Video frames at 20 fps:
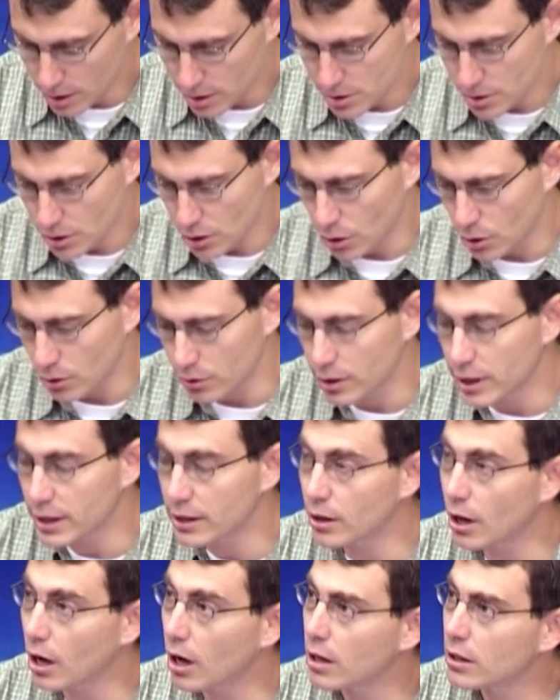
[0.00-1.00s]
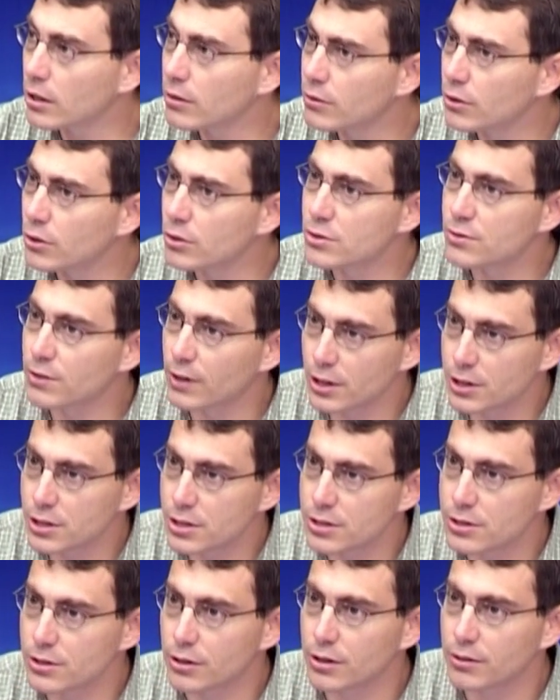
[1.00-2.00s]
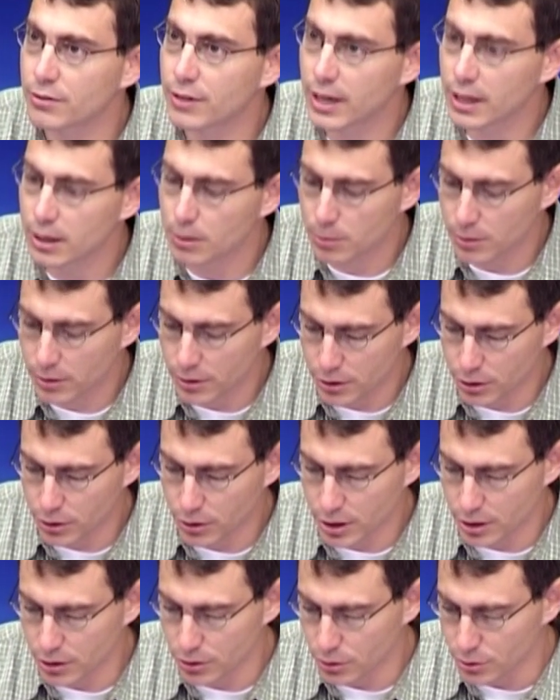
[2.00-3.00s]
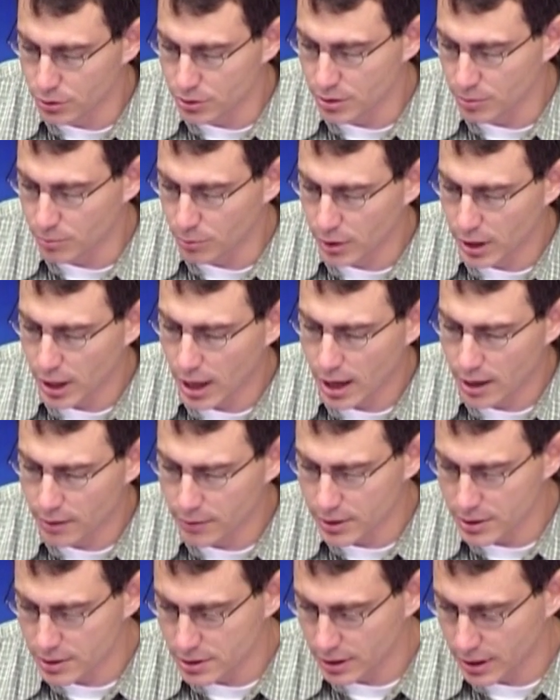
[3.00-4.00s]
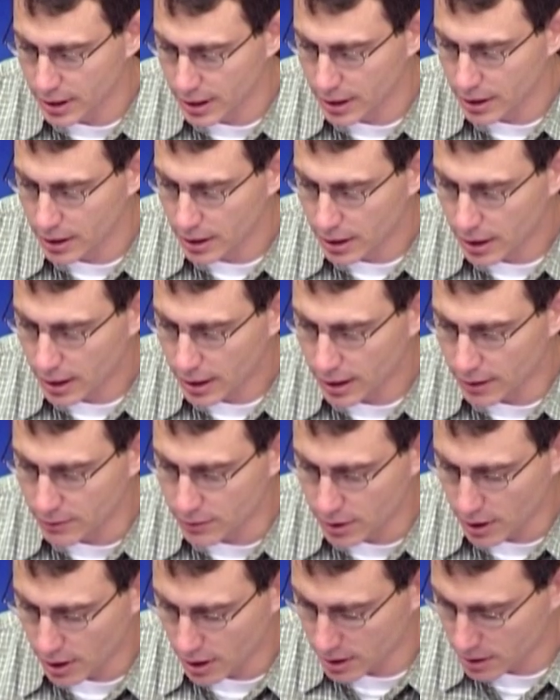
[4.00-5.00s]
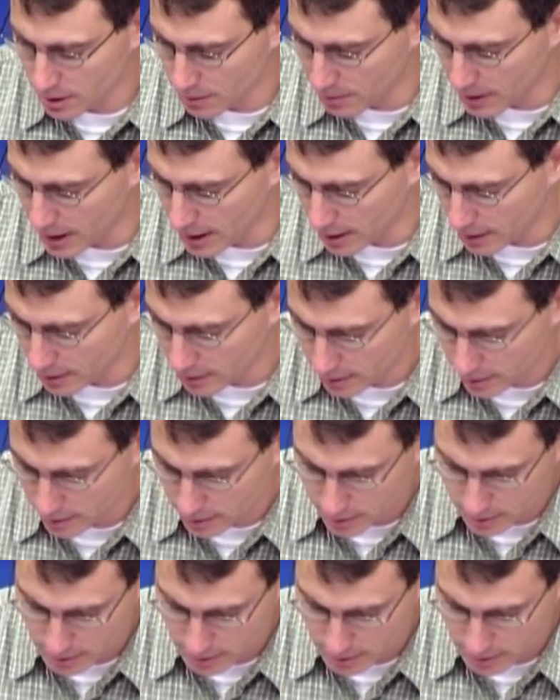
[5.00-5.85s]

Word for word: So all of those functions are available and you can use them. We obviously have talked about,